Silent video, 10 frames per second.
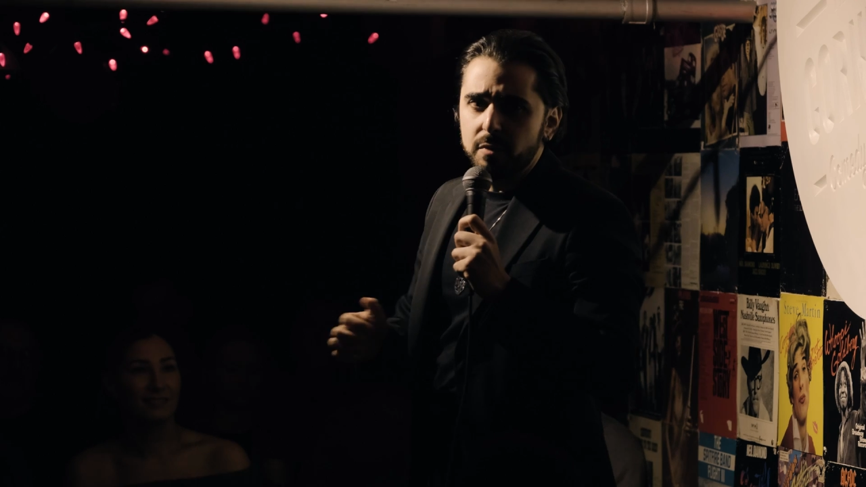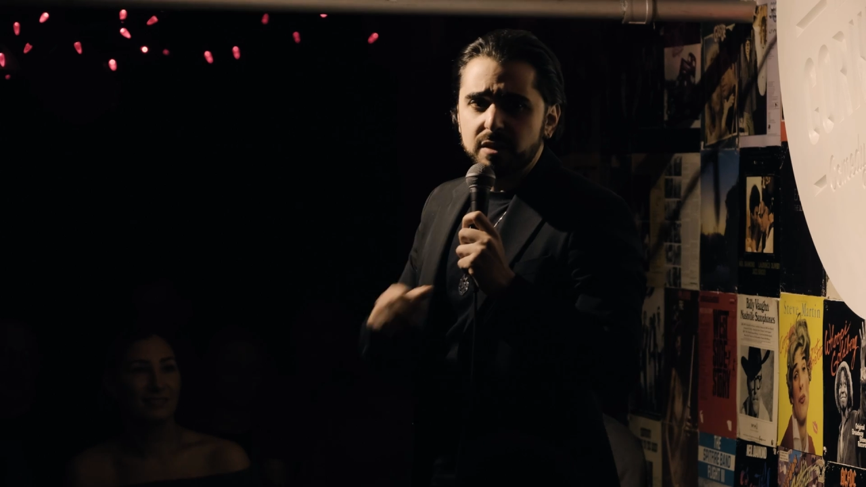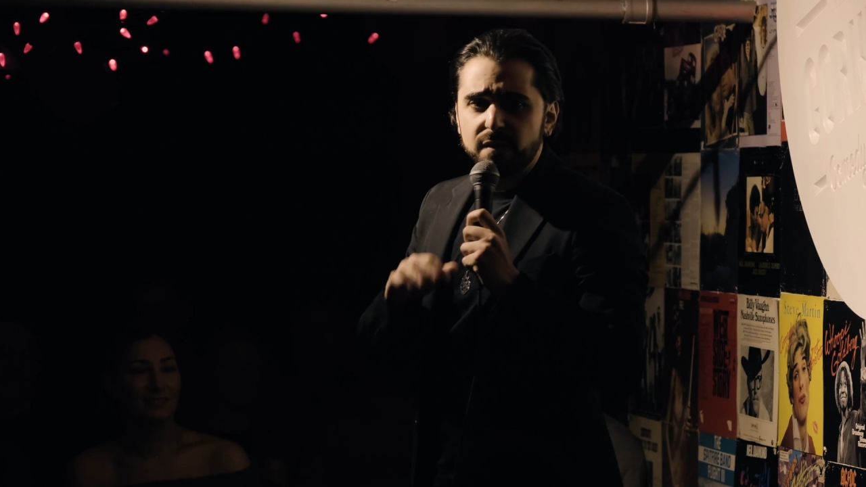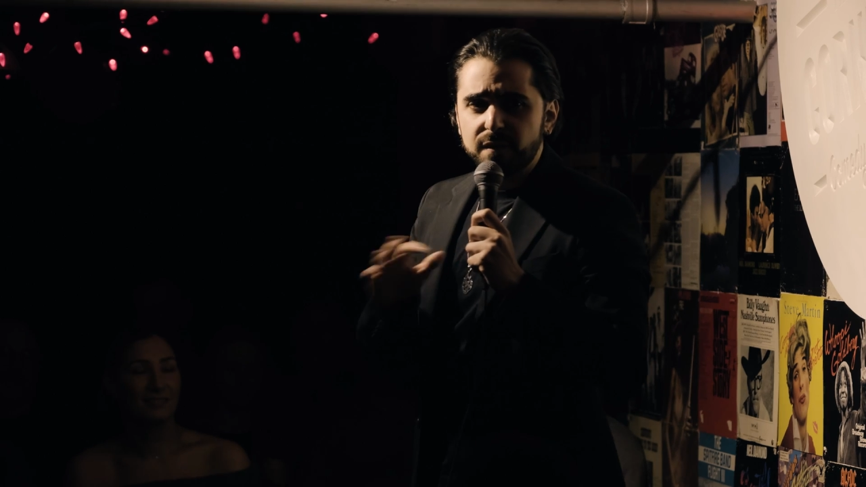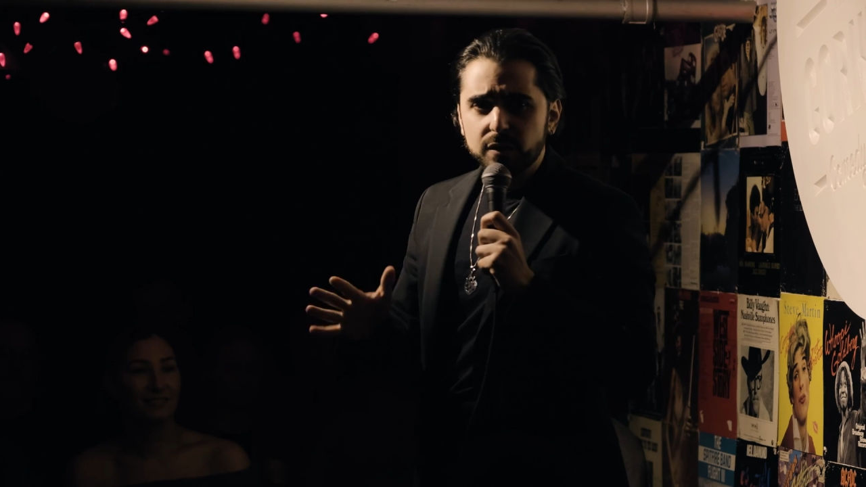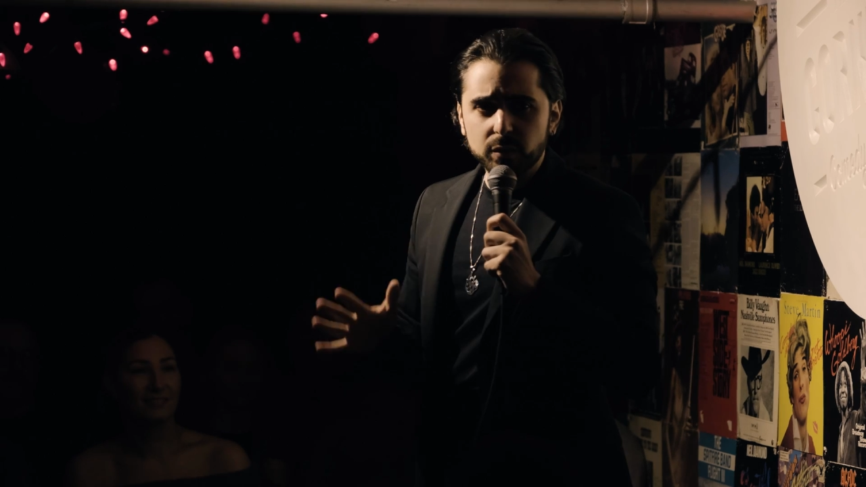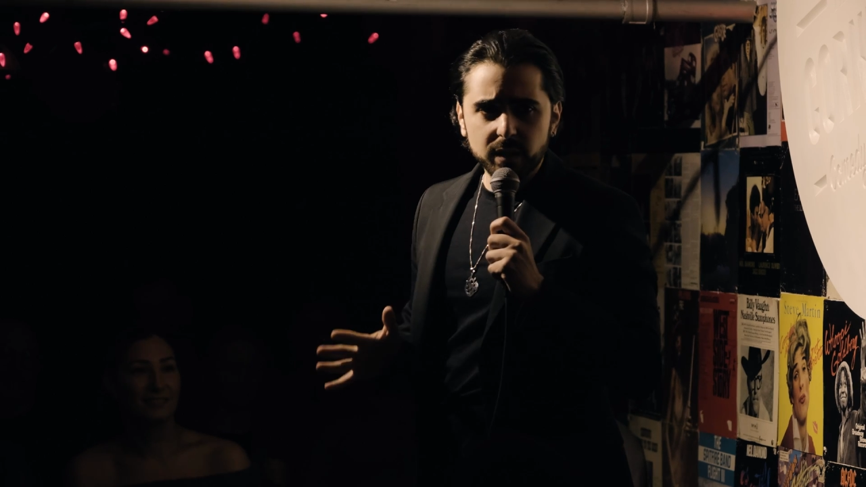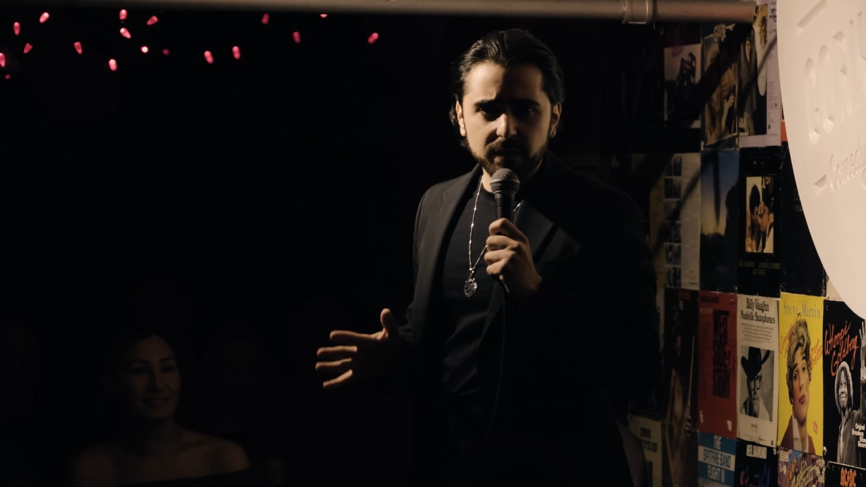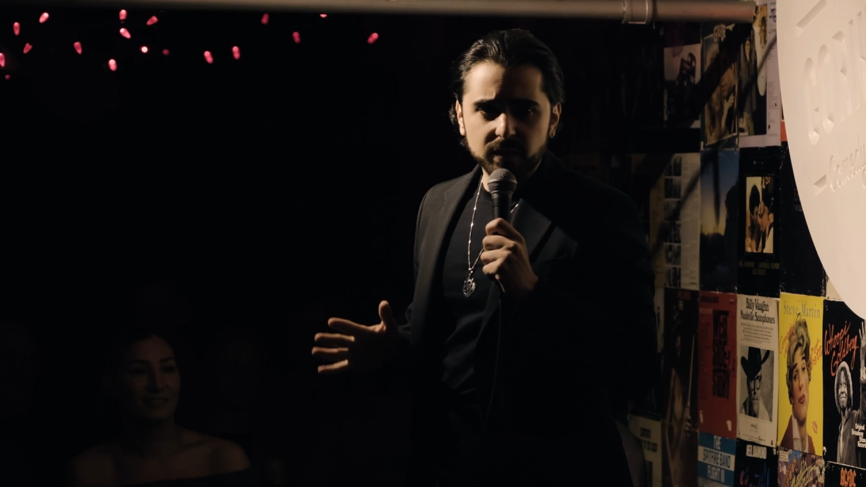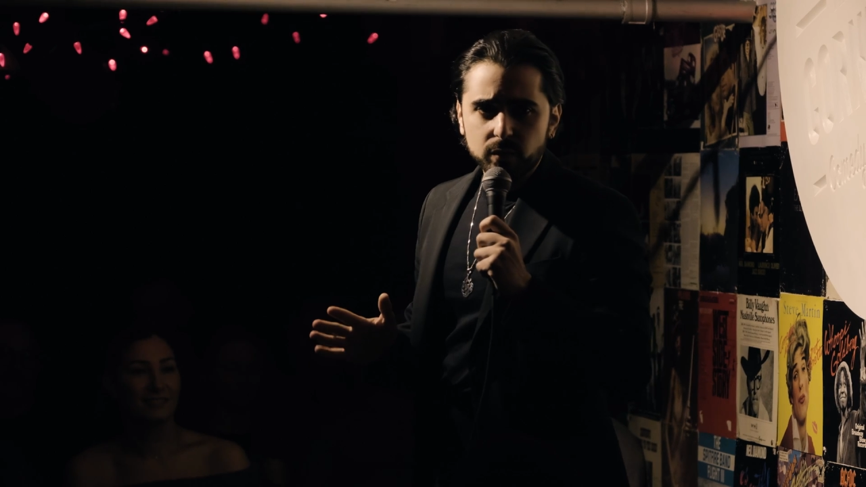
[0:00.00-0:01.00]
it was the first
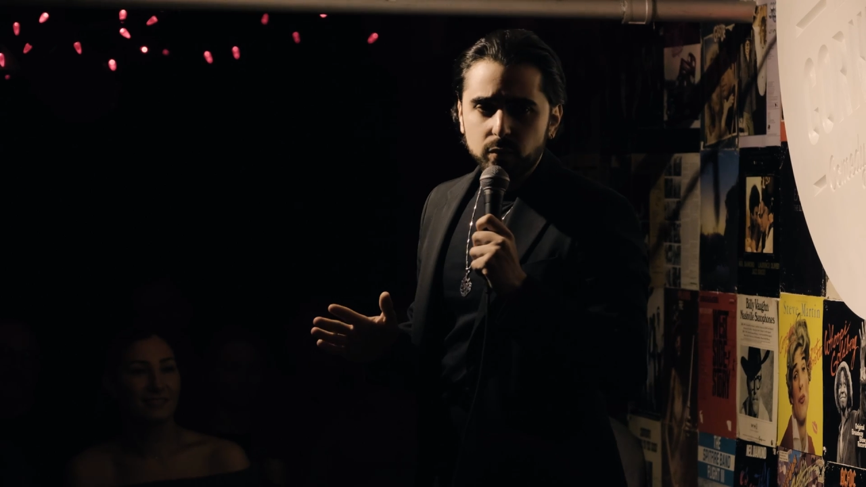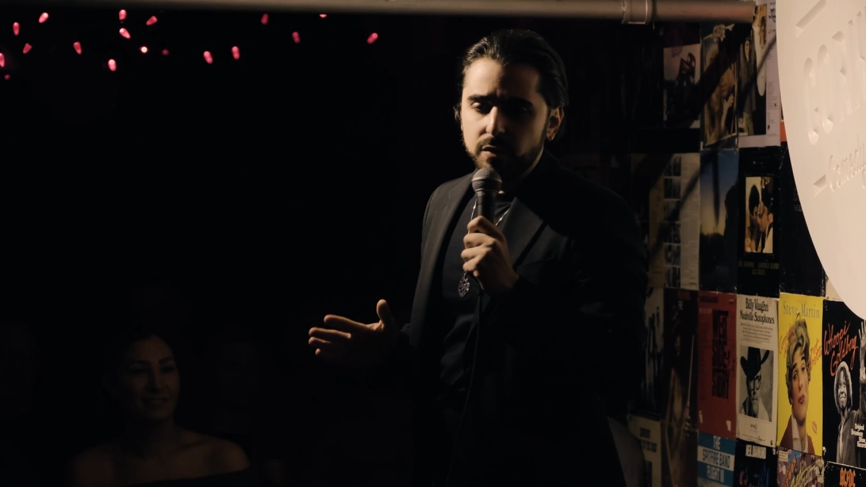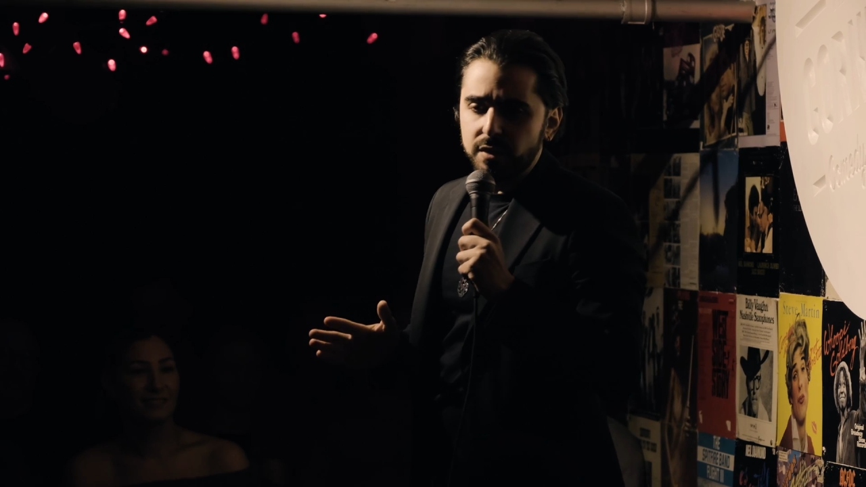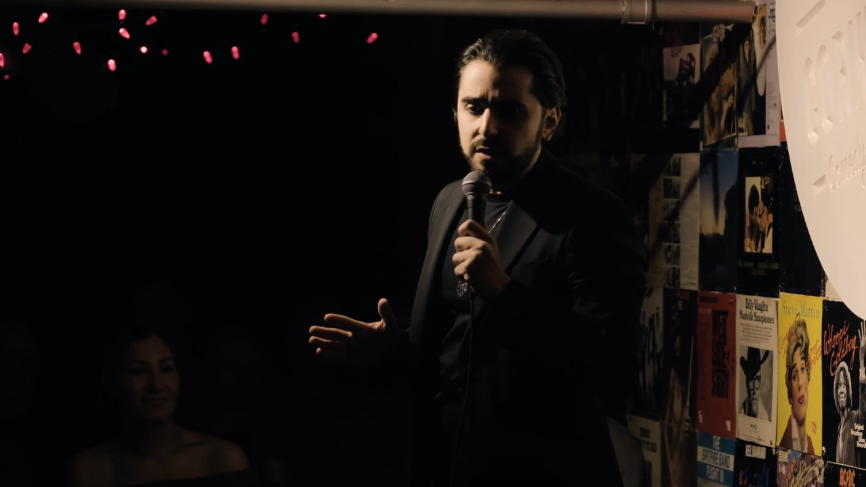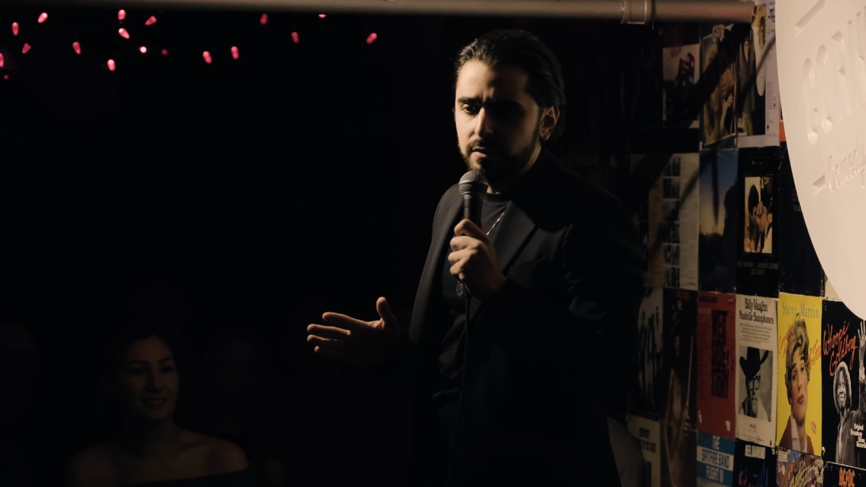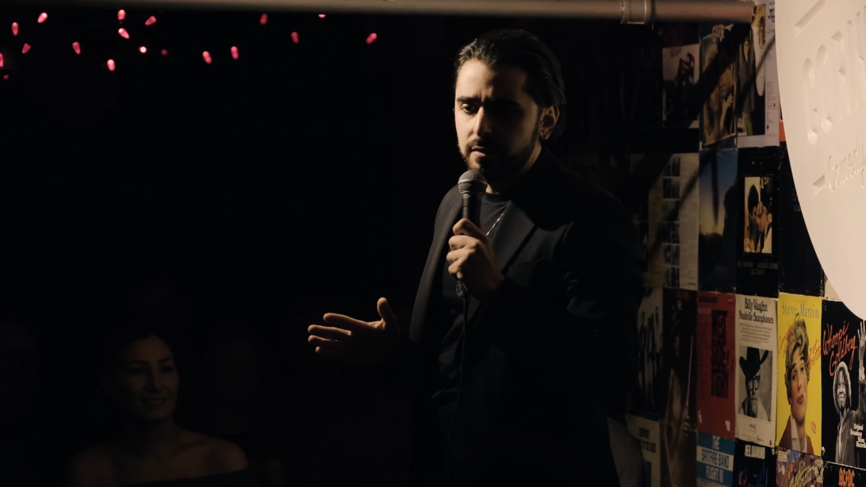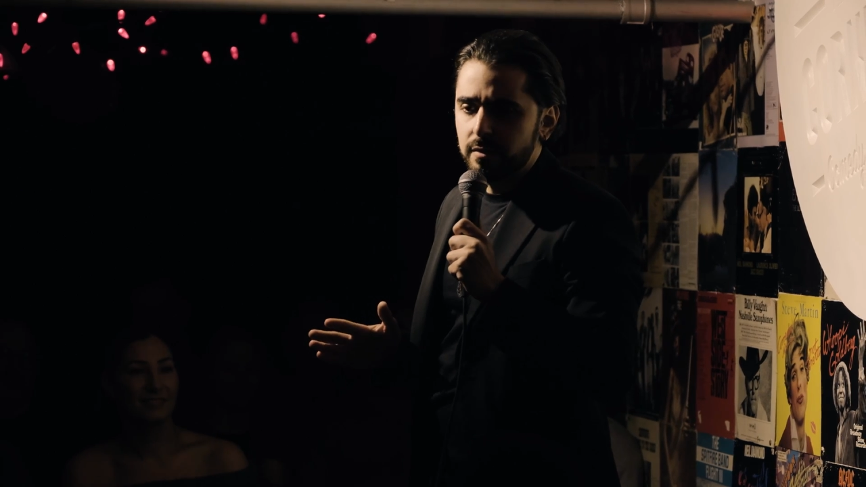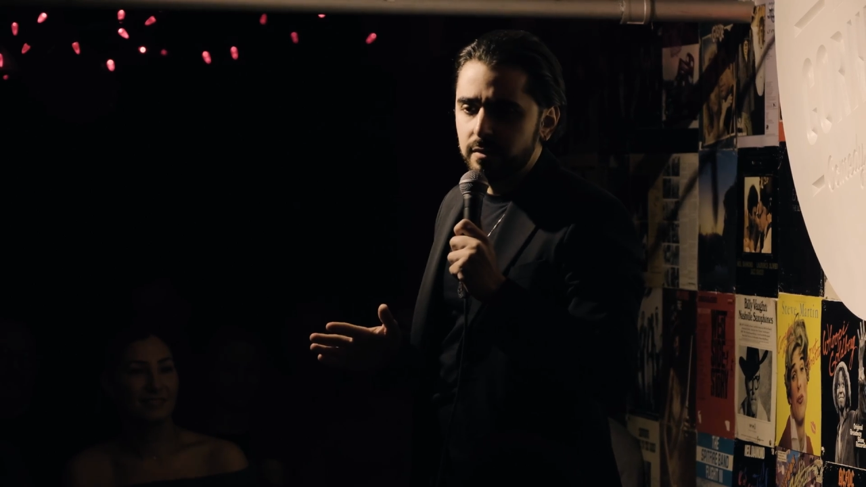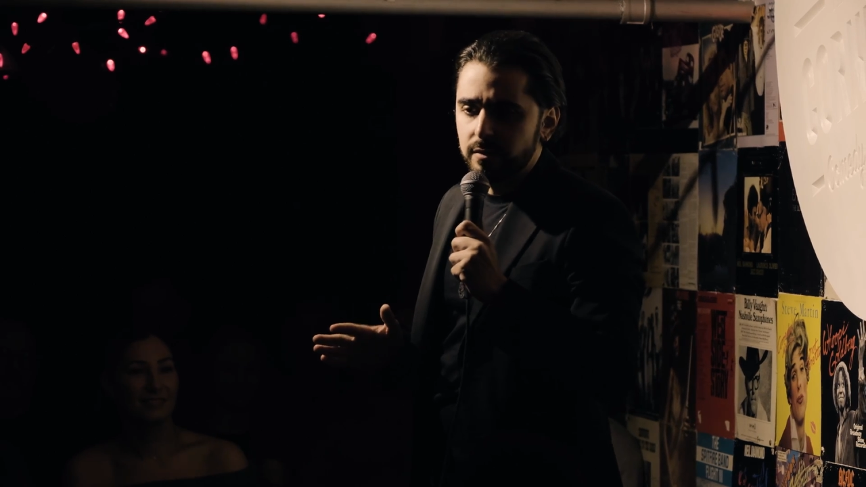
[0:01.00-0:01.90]
week of school, you know?